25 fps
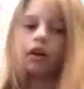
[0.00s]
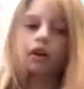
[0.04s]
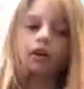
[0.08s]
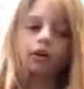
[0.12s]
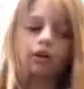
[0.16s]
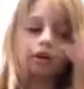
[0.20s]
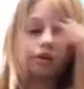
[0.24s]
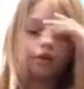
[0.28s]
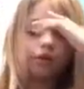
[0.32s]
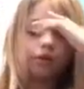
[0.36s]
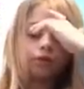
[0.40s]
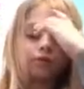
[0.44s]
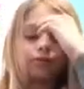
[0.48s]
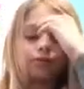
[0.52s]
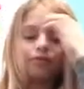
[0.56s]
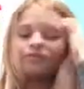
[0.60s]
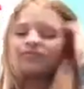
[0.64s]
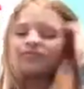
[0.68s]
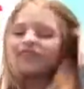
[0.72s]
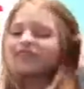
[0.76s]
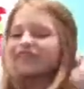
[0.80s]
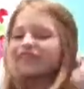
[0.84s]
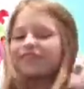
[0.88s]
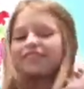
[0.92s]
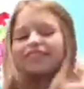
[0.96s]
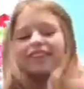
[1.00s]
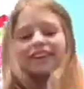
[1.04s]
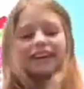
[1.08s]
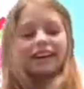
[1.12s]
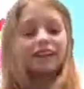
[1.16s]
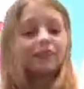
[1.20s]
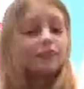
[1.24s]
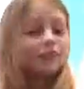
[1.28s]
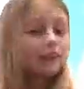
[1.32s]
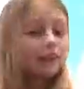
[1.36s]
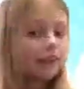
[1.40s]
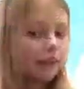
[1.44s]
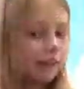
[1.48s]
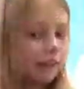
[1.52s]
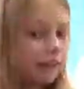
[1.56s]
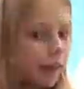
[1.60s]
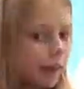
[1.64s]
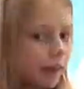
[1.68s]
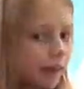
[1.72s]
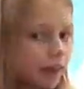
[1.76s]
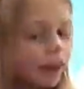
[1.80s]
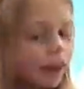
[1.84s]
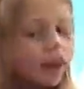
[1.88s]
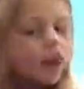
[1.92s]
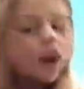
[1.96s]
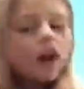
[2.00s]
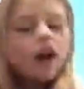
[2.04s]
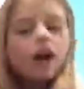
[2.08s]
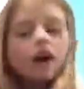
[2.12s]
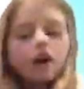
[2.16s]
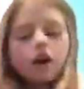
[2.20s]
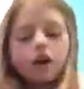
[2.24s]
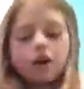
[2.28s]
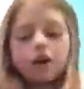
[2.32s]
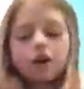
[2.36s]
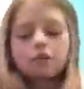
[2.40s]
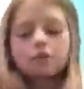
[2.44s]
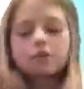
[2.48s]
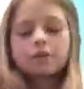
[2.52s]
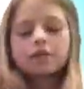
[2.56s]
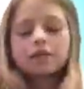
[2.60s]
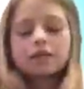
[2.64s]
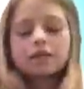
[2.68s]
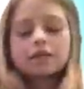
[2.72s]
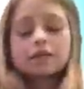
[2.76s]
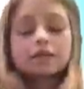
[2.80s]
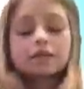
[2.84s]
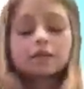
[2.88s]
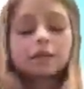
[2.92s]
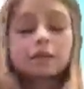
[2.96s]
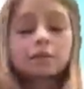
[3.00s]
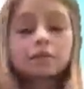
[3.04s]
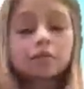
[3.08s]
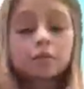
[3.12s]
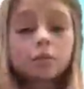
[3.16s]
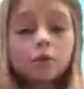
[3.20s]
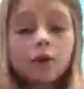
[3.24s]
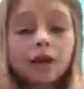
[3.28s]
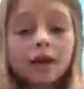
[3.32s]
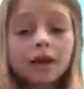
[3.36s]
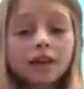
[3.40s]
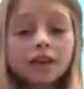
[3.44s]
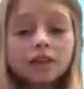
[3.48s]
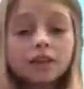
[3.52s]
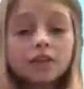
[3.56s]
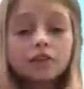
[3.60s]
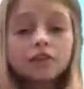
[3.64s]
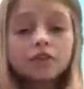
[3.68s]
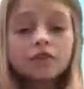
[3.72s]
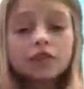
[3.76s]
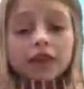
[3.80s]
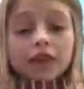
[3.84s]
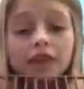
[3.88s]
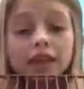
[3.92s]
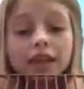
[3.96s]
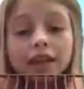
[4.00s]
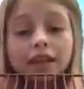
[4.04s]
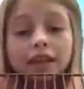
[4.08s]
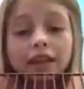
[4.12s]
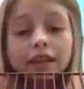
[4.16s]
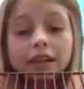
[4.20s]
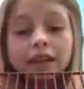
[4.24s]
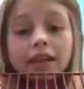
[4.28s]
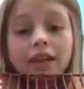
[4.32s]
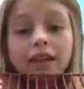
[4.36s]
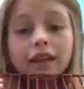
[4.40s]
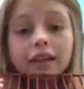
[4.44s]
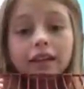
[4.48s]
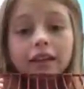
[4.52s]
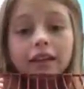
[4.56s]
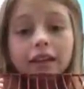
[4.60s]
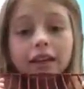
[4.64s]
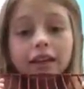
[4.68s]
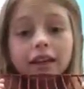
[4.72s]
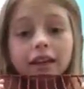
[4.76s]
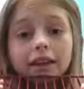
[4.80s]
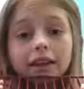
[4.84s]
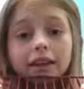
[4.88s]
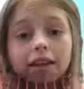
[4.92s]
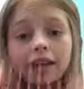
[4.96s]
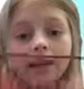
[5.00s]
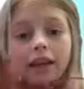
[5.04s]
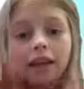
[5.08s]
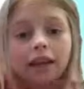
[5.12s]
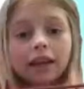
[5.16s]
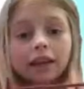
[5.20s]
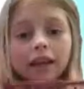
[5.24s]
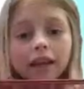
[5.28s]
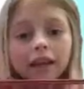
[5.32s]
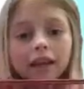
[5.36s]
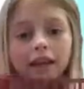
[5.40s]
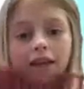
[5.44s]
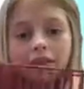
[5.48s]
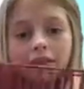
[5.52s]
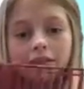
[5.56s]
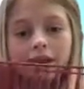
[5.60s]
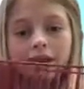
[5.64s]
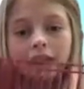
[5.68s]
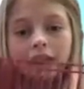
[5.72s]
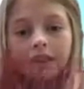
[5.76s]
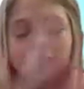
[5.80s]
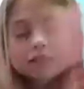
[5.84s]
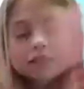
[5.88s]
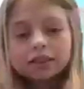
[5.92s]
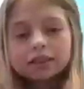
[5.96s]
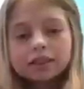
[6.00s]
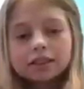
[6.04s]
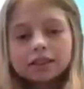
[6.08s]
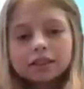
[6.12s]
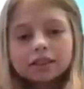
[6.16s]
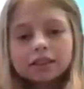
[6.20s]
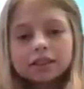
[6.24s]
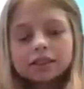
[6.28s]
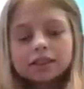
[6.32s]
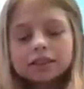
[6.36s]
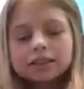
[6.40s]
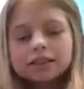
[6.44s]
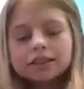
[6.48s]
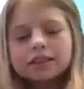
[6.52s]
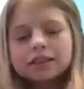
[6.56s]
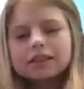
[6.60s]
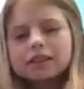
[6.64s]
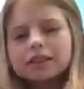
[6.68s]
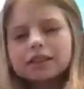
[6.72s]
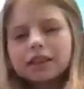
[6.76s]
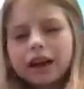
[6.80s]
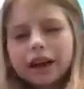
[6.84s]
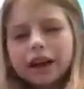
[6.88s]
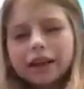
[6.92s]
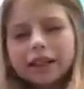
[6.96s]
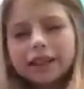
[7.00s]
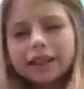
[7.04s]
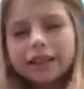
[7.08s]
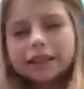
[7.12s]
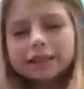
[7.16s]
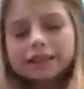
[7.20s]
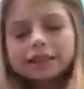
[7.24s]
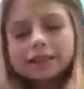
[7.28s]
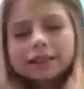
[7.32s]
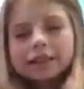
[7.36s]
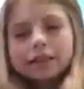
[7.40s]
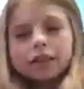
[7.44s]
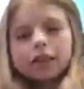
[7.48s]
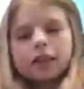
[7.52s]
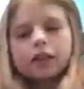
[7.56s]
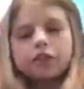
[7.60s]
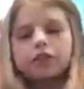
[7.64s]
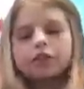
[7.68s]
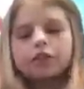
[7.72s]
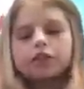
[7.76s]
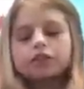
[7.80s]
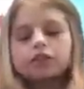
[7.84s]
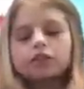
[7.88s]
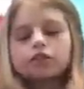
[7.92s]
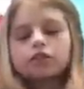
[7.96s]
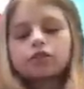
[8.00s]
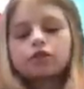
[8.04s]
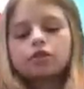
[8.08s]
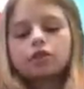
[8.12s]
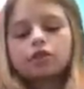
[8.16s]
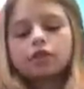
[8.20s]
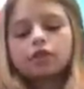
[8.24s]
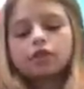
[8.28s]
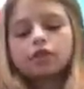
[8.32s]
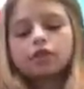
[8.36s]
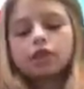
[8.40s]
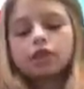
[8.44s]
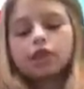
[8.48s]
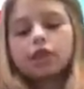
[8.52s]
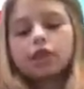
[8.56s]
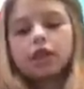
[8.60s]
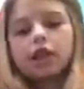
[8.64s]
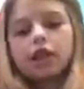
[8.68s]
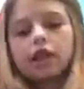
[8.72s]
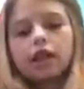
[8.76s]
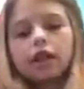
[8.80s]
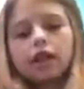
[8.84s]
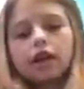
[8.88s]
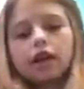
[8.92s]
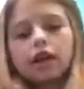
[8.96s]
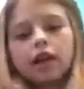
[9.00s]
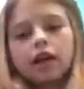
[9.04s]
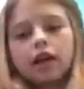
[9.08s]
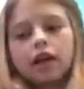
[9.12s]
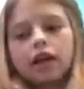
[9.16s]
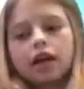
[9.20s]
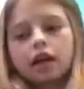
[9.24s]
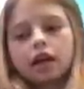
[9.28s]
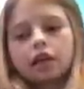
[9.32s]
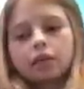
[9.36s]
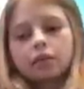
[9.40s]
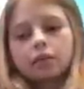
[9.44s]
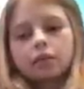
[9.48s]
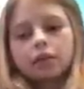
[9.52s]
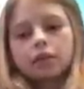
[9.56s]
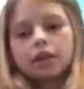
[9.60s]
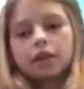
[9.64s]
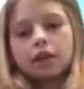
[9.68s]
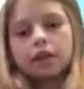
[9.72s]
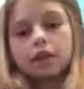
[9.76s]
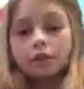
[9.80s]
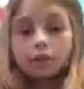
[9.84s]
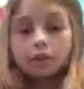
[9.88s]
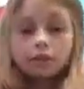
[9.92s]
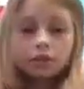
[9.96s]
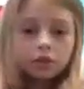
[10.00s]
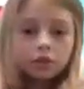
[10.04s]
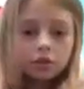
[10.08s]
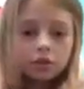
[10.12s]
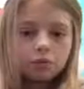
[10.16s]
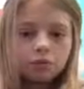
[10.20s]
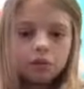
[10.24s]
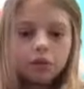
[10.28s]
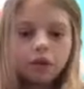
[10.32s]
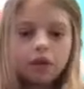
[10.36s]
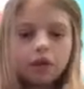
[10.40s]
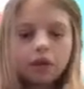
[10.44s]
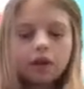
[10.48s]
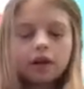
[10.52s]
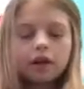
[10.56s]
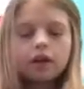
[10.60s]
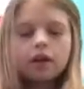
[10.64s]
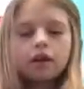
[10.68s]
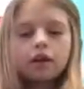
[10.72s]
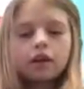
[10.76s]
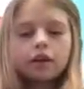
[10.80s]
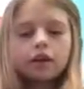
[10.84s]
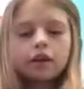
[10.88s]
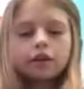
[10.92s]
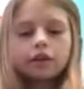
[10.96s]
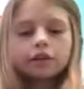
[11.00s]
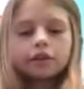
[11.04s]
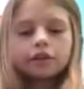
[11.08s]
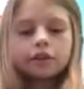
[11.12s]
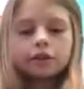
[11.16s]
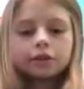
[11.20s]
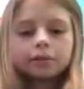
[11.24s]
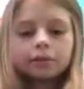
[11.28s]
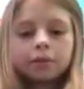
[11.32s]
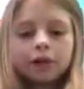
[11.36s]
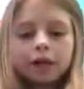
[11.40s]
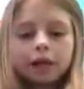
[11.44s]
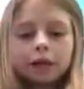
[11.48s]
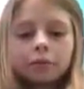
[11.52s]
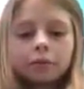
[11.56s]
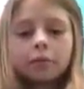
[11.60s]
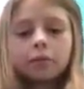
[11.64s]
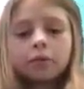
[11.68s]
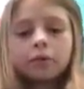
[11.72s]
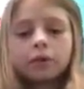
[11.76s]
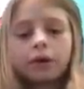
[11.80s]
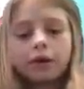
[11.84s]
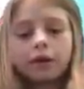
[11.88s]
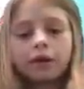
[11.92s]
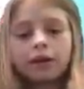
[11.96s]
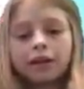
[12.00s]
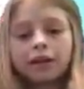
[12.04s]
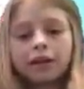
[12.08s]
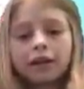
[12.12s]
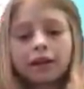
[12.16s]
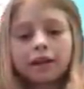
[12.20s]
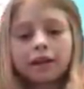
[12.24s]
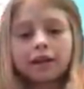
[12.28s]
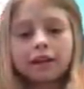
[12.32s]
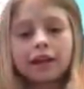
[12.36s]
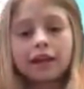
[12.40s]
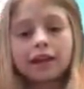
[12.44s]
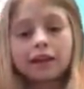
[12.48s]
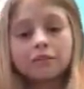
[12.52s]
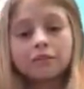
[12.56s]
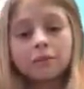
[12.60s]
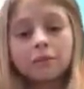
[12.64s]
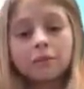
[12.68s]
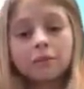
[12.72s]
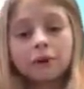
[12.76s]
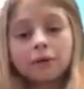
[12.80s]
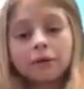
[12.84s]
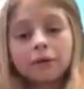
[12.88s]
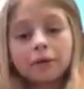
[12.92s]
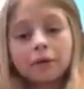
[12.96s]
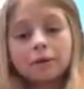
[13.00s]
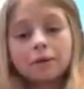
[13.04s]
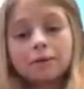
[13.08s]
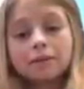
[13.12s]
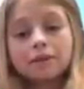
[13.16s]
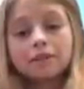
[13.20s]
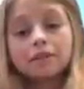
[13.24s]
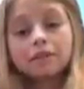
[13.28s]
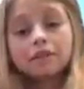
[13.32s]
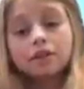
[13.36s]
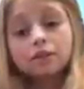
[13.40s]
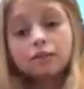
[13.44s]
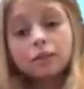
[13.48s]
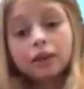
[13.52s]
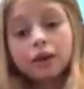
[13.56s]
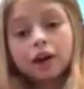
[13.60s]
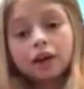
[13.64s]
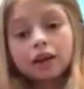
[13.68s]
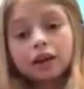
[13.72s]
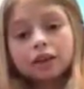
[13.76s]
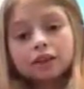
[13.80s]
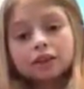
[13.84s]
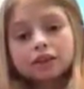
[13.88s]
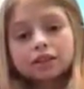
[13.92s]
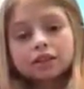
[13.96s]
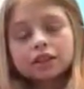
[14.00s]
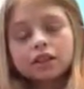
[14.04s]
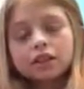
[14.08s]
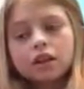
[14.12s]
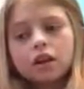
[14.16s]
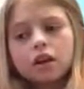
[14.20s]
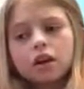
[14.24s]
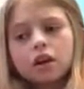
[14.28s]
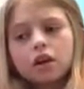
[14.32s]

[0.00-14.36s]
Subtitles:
I don't know how I forgot the hay, is some way to feed a hay, like hay racks. See, this is not necessary because you can feed hay really however you want. I put hay in half of my rabbit's litter box,